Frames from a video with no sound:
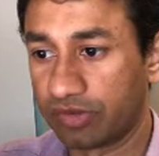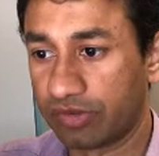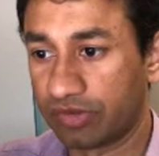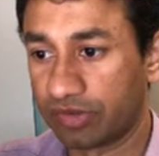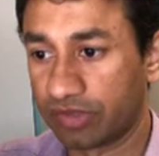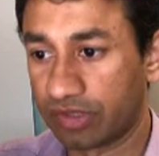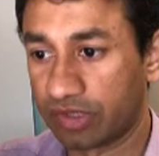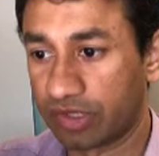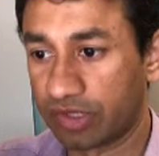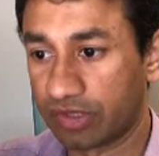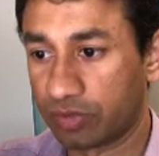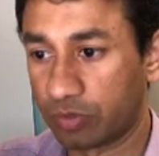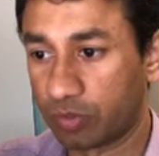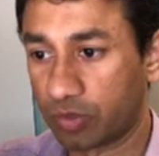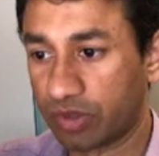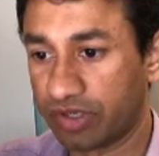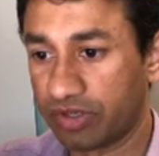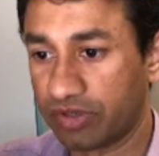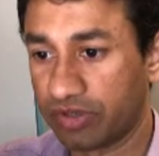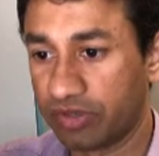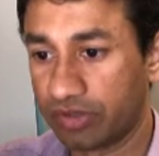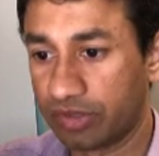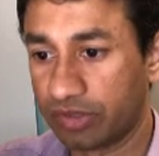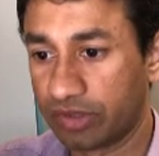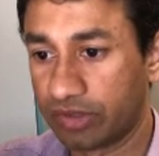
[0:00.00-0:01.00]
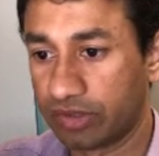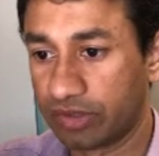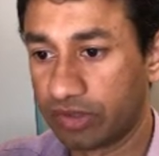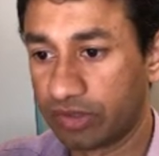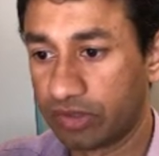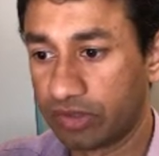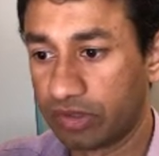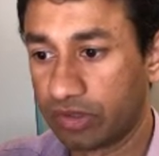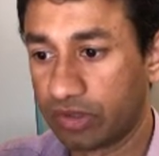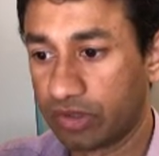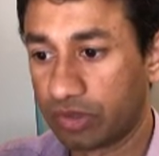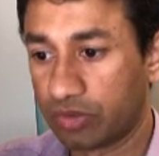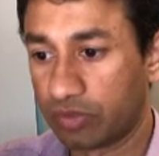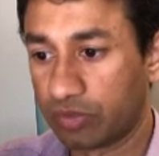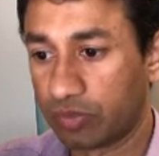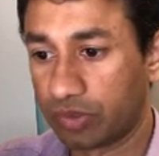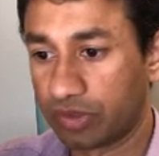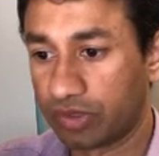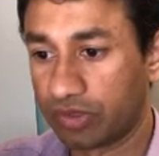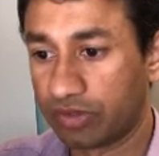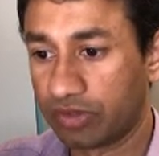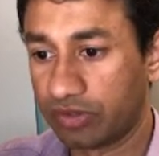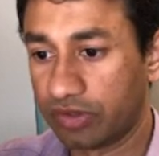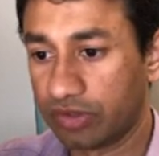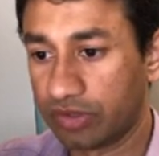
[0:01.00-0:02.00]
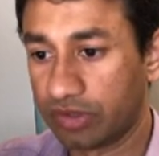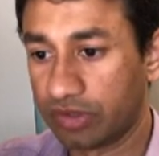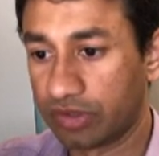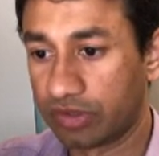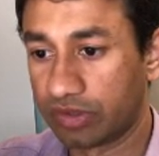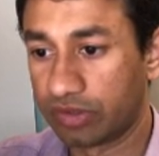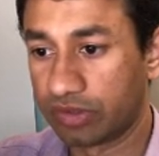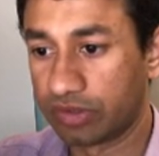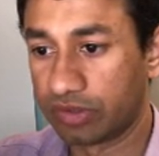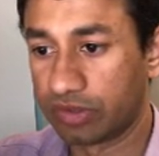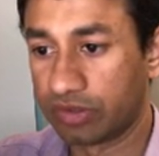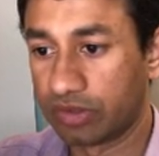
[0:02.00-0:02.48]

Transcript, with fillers: missing, like one here, one here,